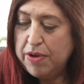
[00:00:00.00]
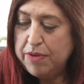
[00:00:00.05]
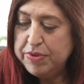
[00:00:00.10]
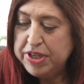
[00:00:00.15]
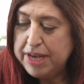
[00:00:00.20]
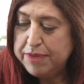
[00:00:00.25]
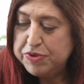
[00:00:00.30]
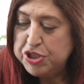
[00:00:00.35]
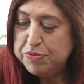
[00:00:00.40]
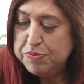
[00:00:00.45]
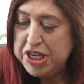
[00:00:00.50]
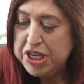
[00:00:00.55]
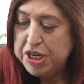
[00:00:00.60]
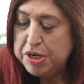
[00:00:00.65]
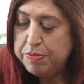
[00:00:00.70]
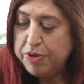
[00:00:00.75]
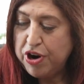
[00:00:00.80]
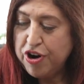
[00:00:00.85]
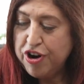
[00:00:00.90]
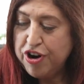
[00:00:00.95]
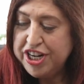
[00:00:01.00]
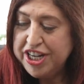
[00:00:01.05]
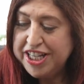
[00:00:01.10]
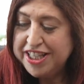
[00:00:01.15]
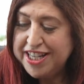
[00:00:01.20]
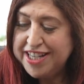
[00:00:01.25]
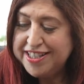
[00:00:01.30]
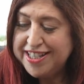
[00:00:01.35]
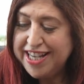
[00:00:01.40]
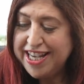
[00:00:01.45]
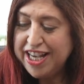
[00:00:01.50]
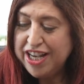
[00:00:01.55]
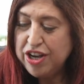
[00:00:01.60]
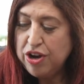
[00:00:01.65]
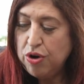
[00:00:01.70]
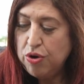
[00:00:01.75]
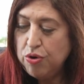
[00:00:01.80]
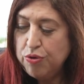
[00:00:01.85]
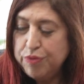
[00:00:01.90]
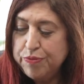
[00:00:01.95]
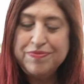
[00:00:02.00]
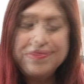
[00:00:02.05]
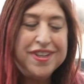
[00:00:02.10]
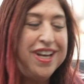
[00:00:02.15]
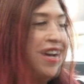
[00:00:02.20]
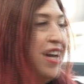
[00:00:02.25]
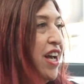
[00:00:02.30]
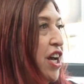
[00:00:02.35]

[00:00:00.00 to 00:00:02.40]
coming up to me at a party and they saying, Oh,